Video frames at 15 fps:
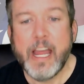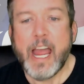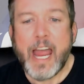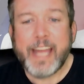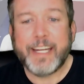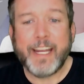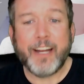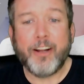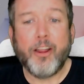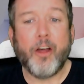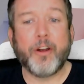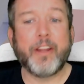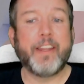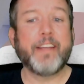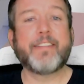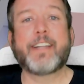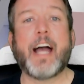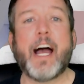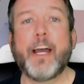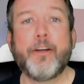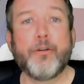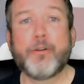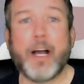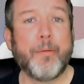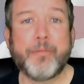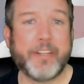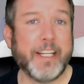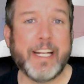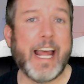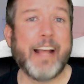And get a load of this guy who comes
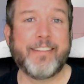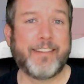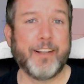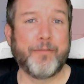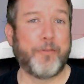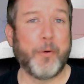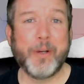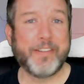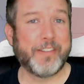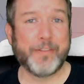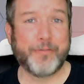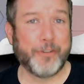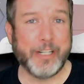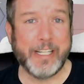in as the voice of